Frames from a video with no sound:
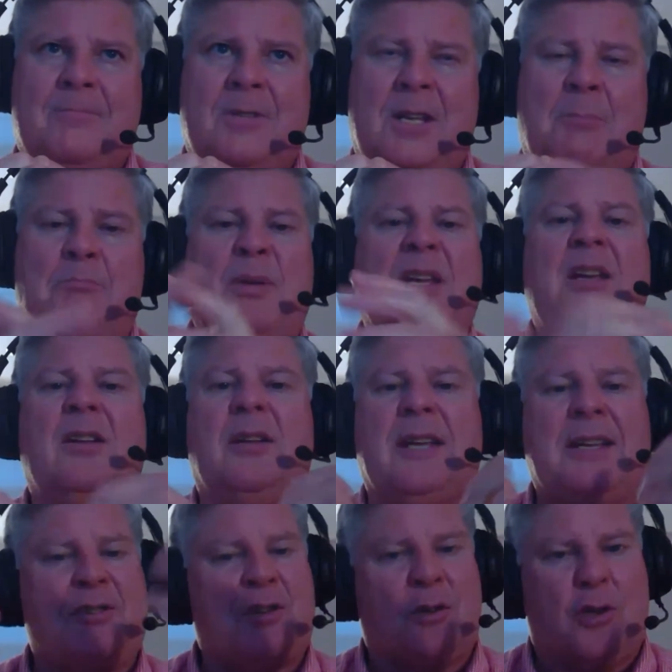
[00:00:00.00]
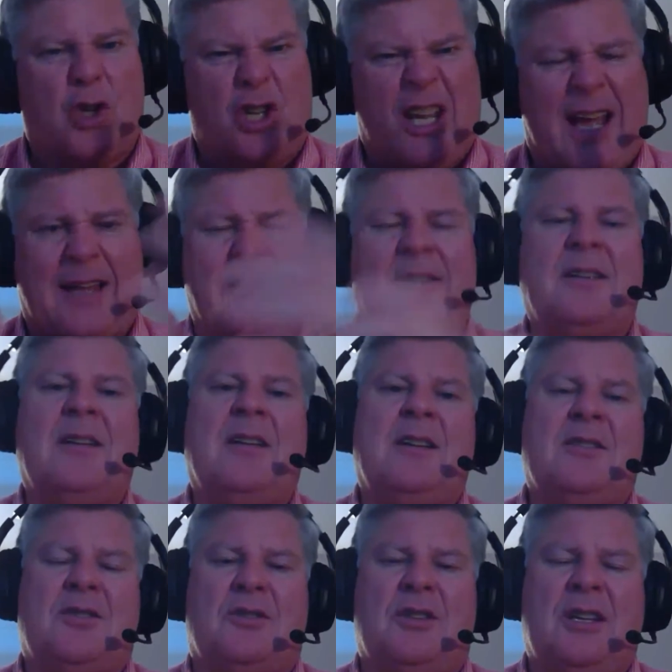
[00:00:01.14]
appealing to look at.
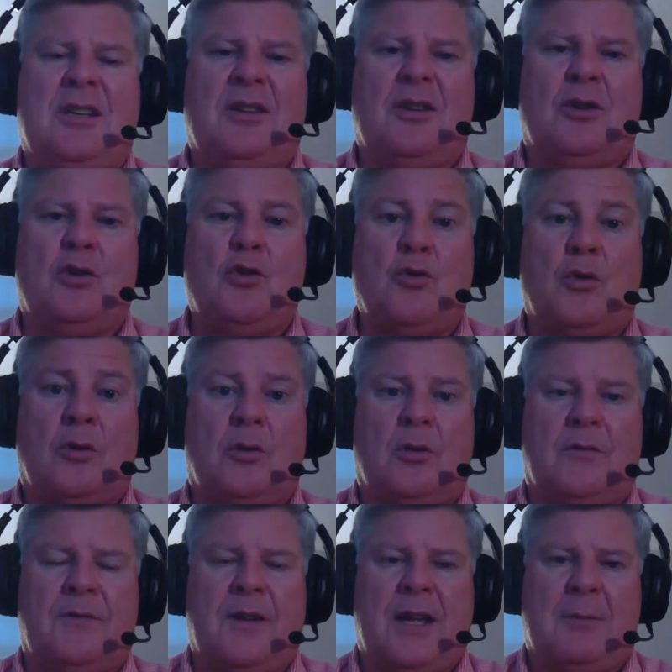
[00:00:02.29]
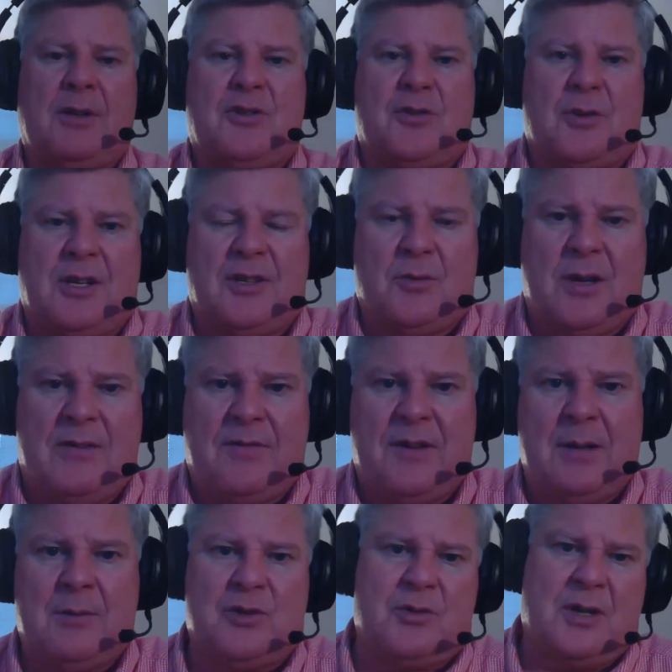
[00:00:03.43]
So think of the Google family tree. So we have a
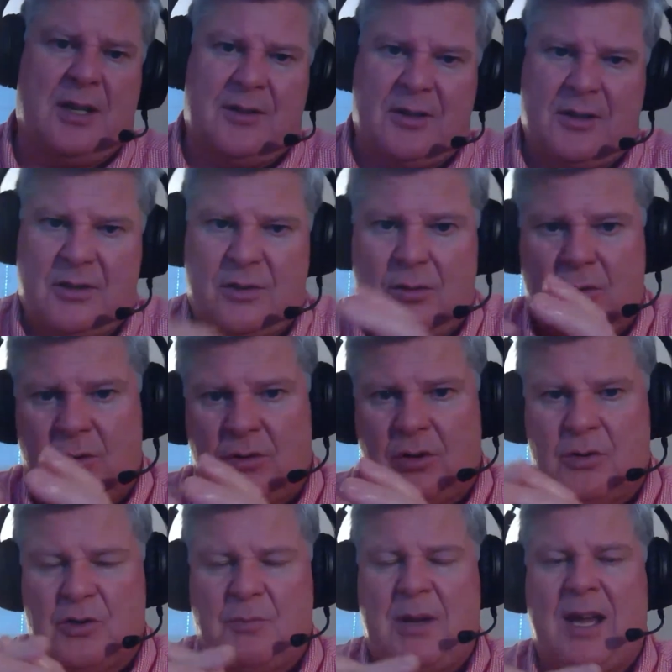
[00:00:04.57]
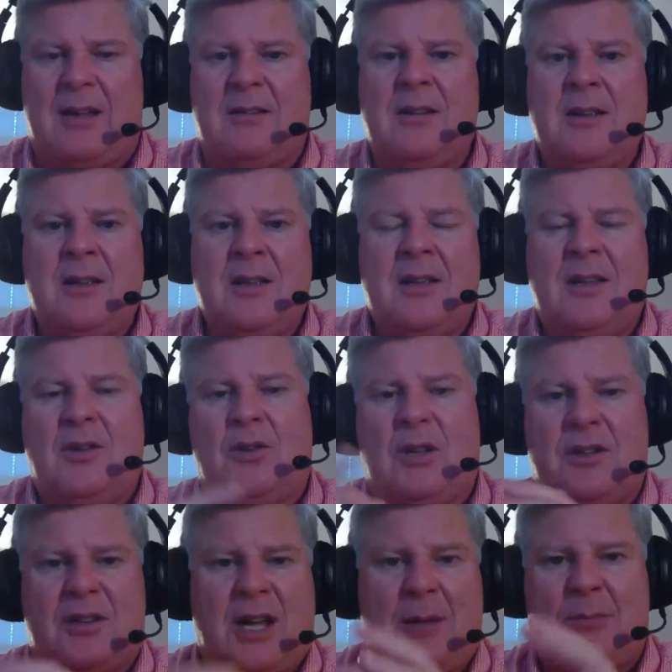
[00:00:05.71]
family tree out there that Google knows about. You
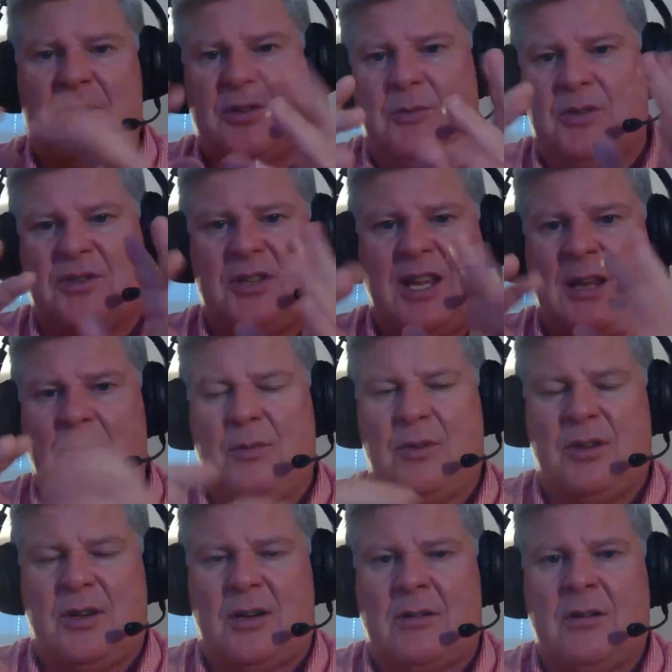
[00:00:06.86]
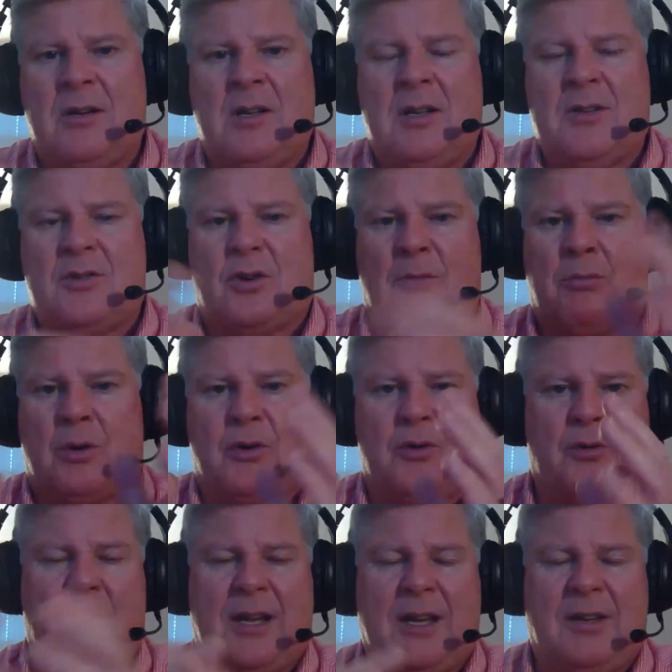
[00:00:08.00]
can type in someone's name with their sort of
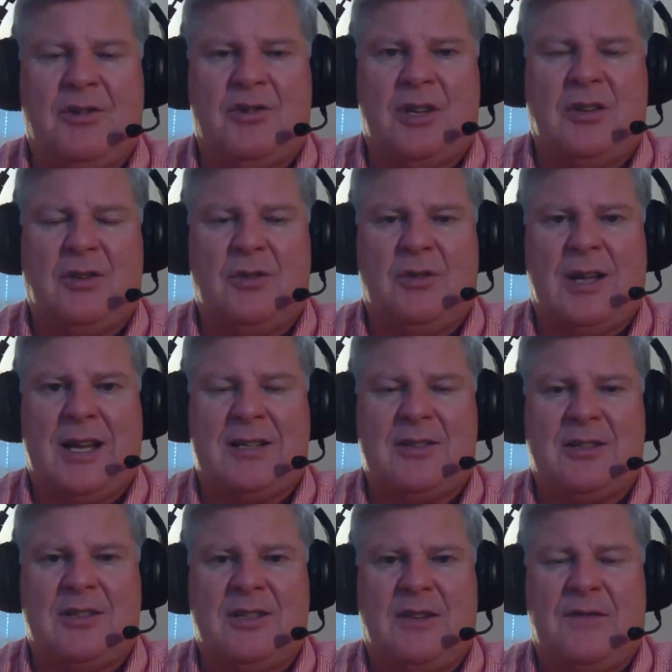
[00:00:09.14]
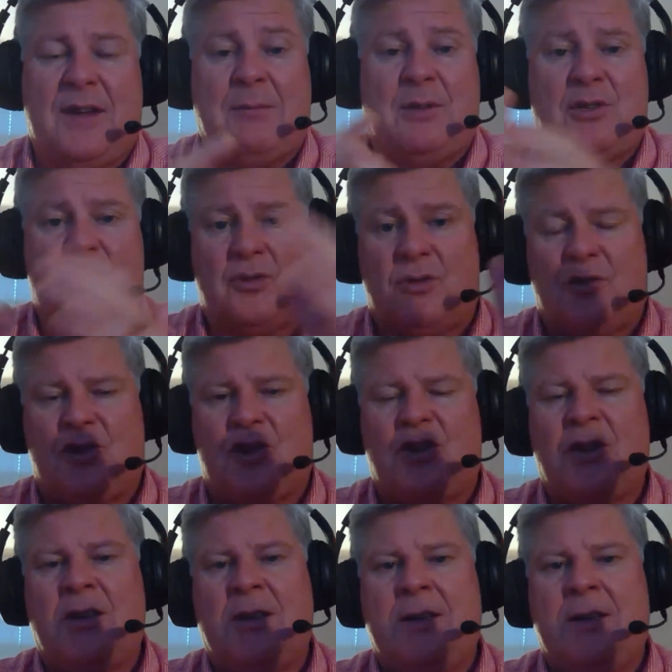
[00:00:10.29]
birth range, and you'll actually see FamilySearch